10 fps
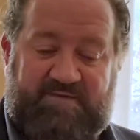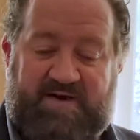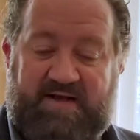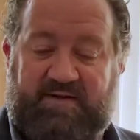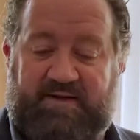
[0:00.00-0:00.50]

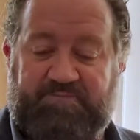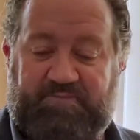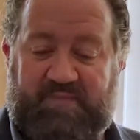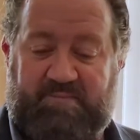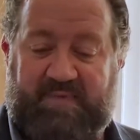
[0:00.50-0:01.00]
finally,
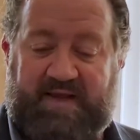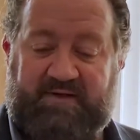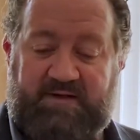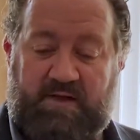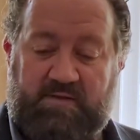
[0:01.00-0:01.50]
Meg
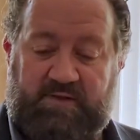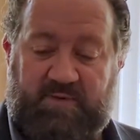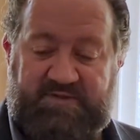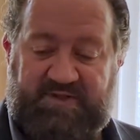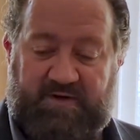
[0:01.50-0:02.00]
in Calgary
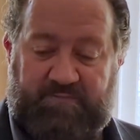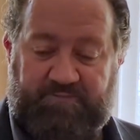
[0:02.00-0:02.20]
wants to know,